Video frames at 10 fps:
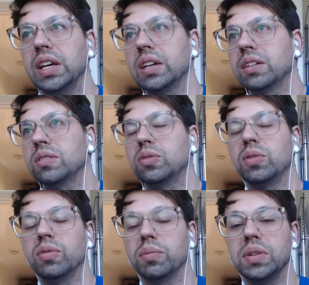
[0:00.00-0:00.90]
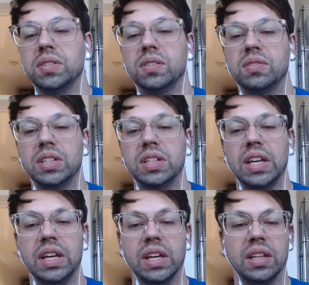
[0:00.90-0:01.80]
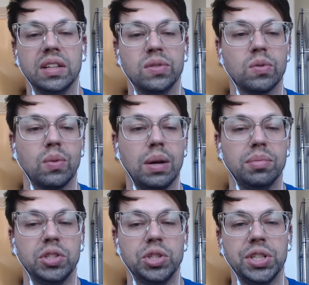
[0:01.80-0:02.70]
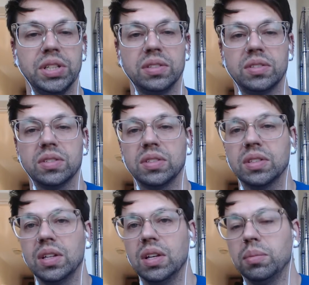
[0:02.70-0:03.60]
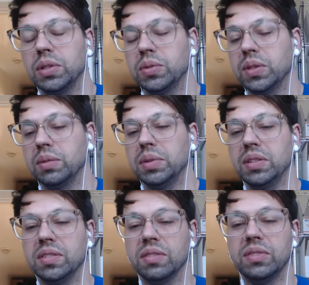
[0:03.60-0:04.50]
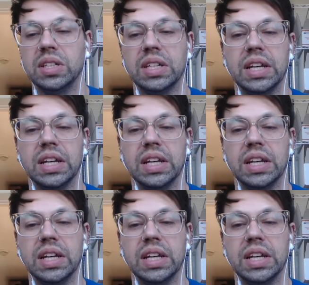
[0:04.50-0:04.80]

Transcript: 2 different pieces of DNA, and then swap the genes between the pieces of DNA.